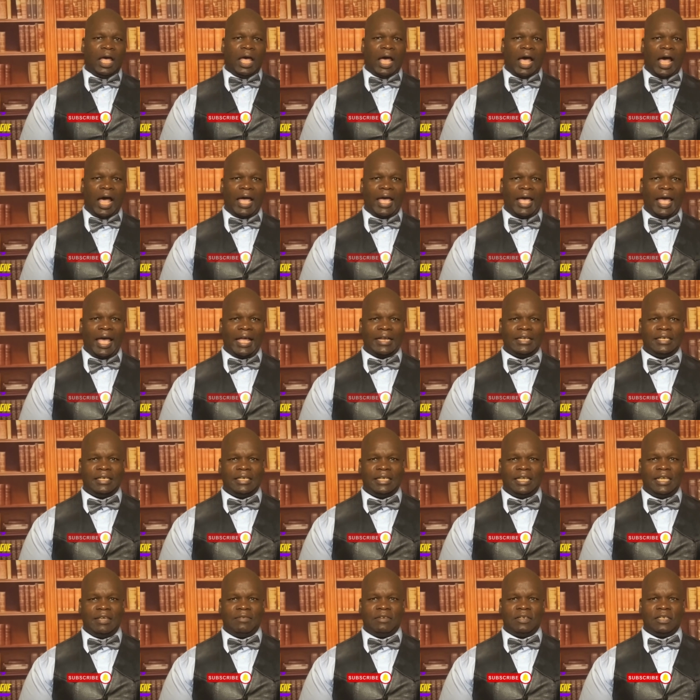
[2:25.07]
I
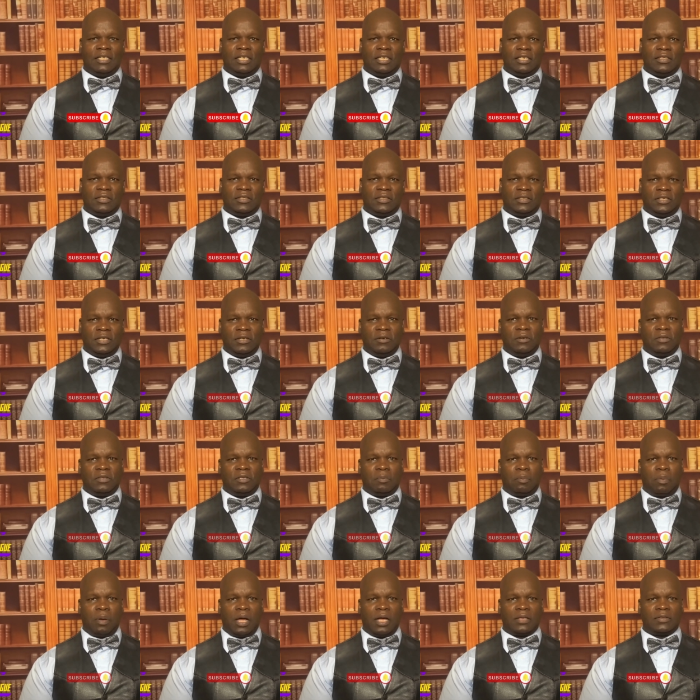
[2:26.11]
hadn't even considered the
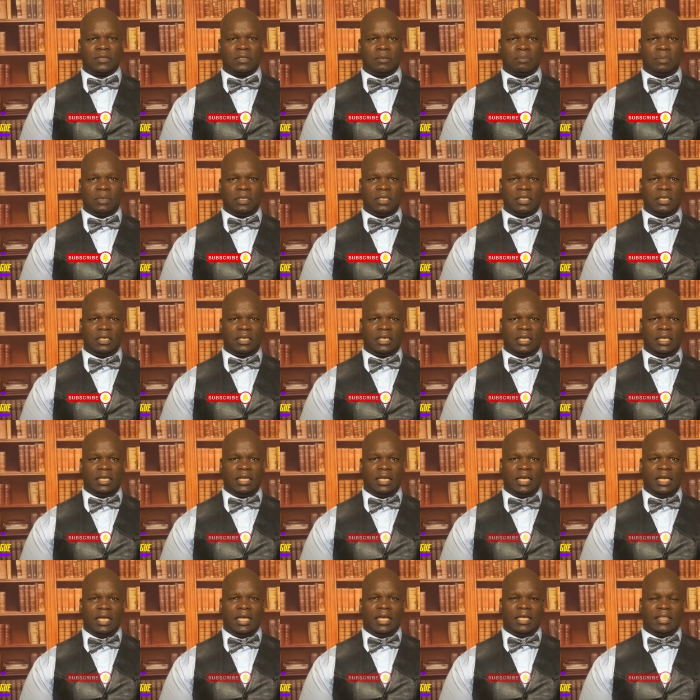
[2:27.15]
possibility
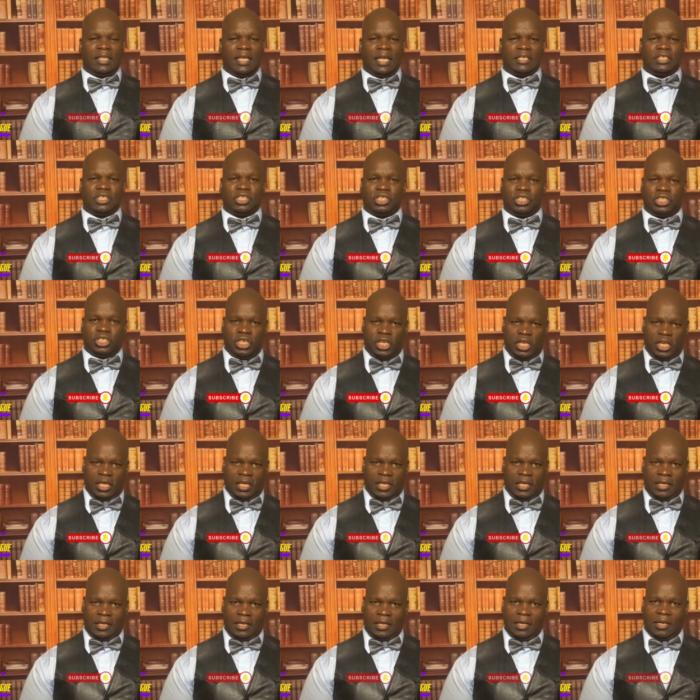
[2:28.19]
that
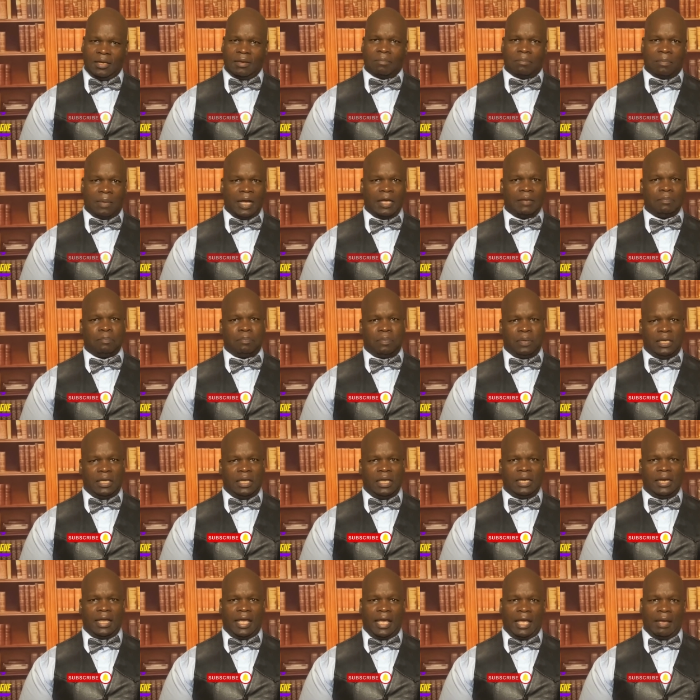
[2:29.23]
she might be
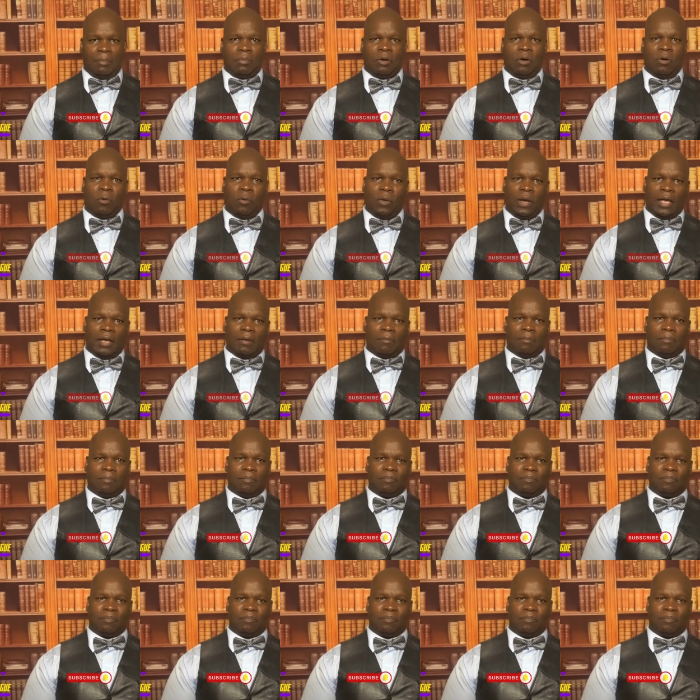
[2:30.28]
an MOM.